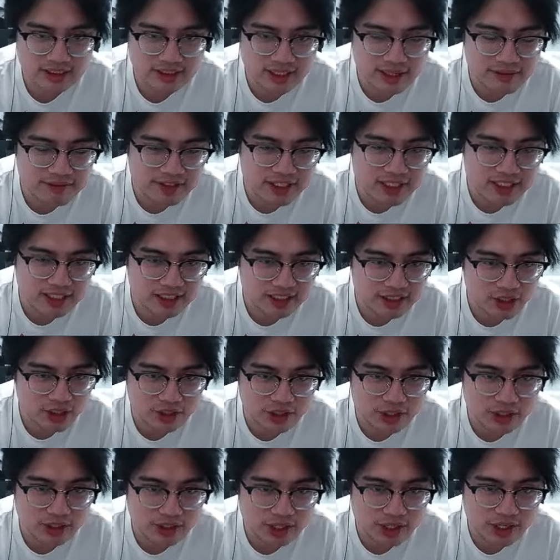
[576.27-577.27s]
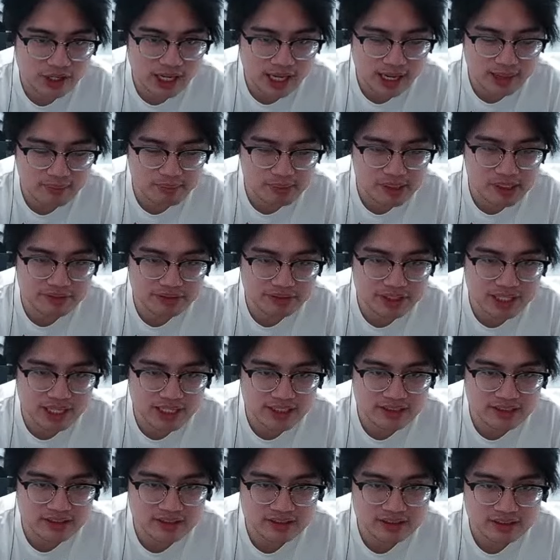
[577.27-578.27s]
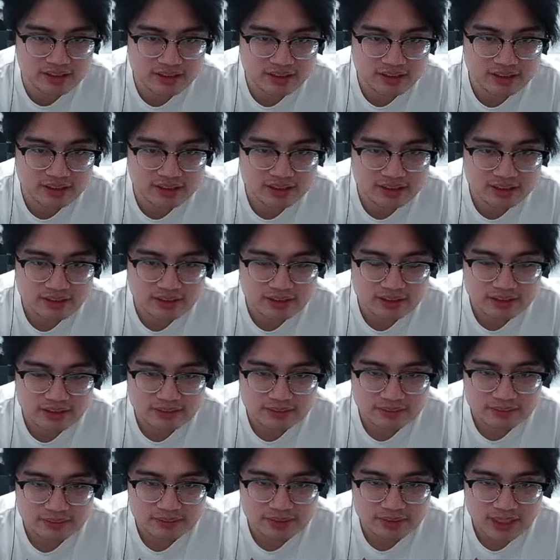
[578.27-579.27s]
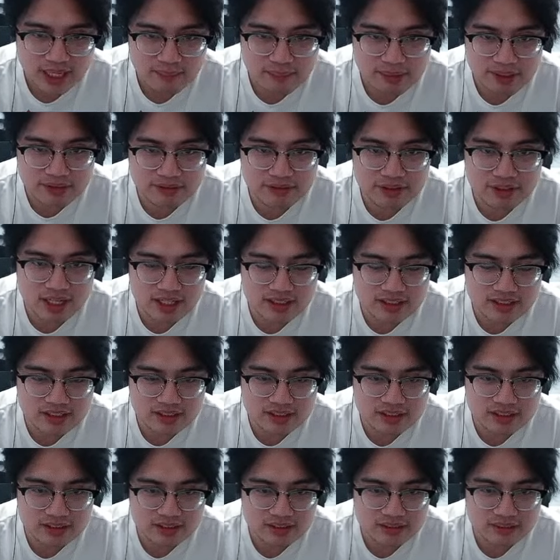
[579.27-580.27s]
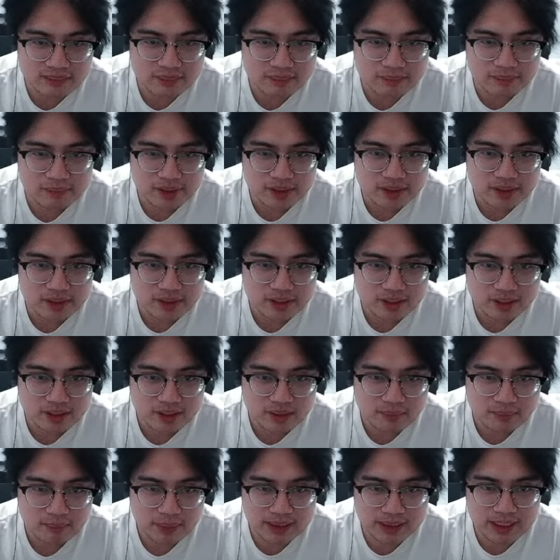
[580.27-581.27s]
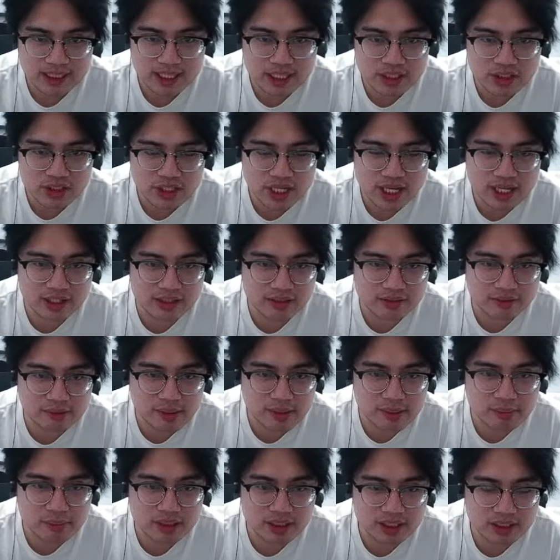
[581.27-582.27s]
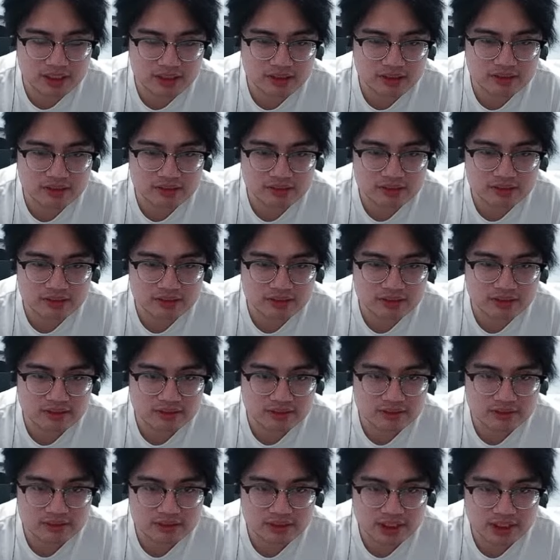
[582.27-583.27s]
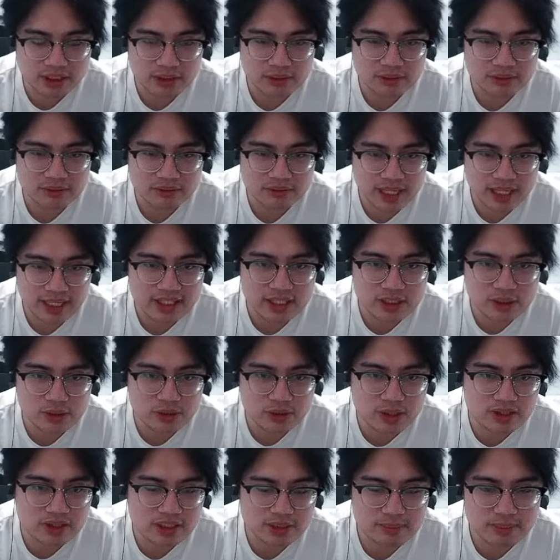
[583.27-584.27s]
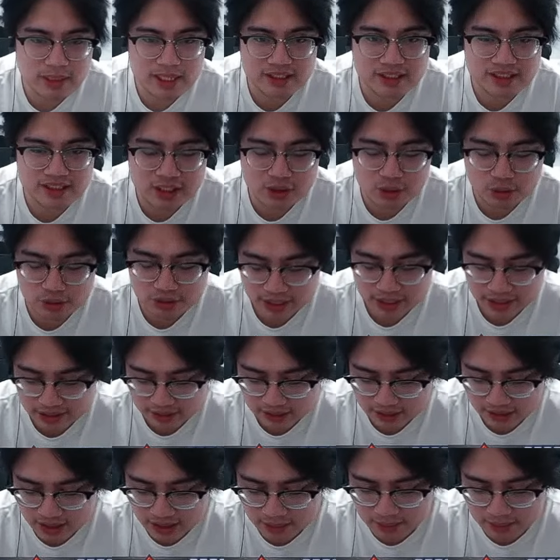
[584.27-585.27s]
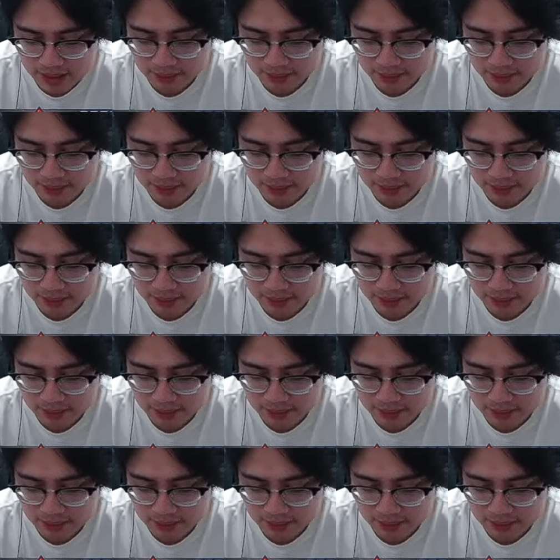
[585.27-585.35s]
Definitely. No. I believe you guys. I believe you guys. But then again, you gotta remember that, you know, I think Lunox is better as a gold laner, in my